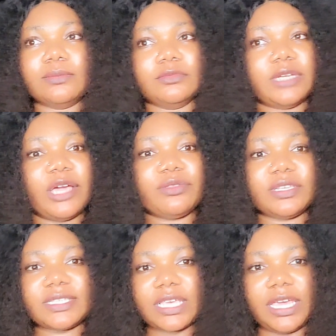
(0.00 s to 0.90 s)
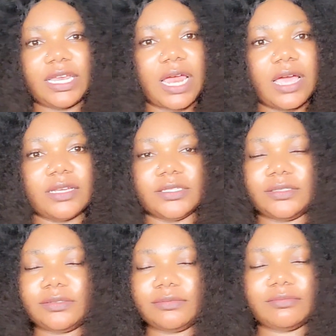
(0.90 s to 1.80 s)
healthy skin, and
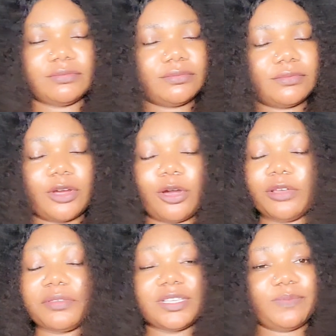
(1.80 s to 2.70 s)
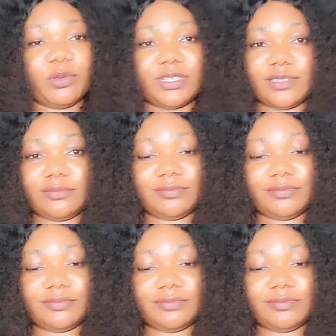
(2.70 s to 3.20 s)
all things beauty.